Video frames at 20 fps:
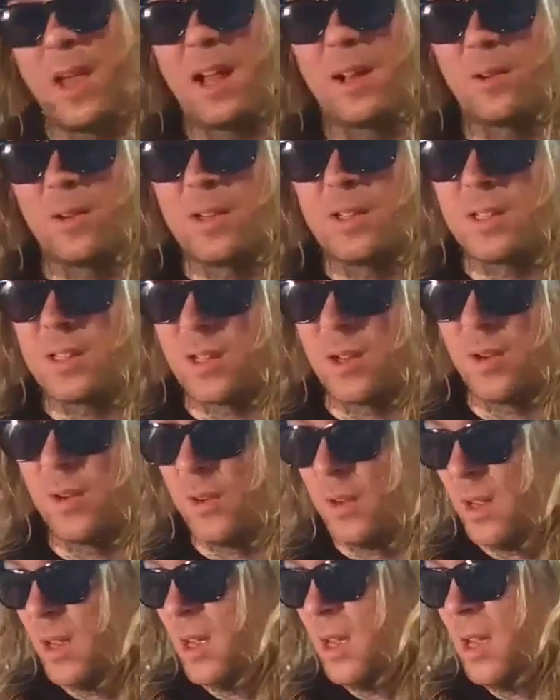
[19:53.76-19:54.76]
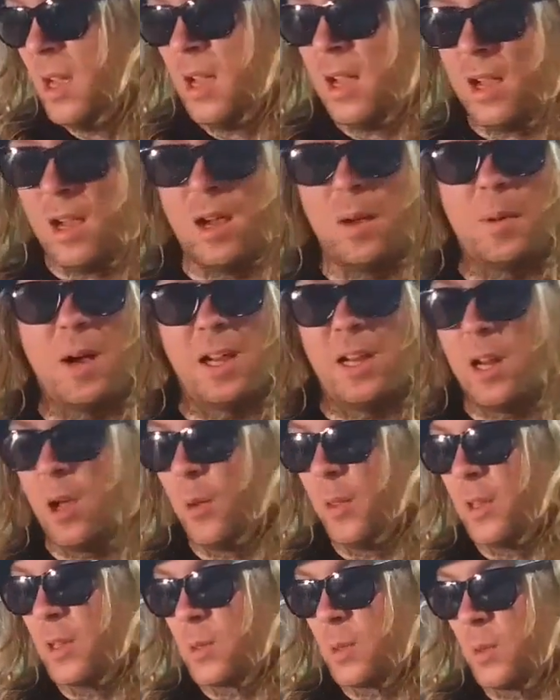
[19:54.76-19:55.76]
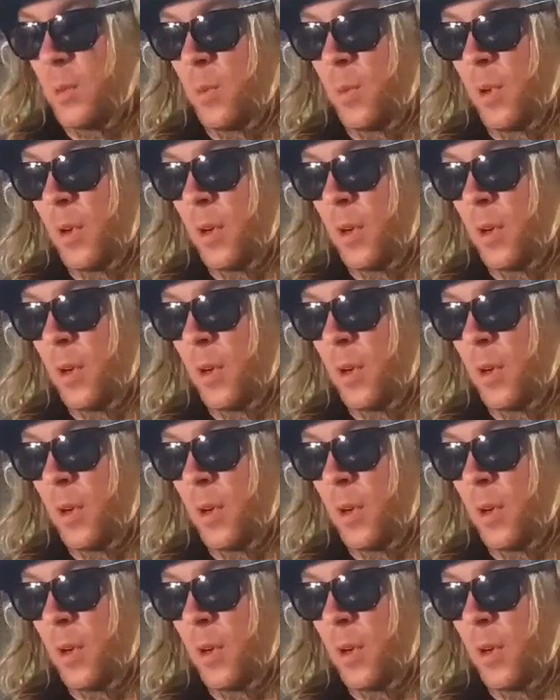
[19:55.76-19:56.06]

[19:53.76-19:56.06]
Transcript: of batteries, so I know this one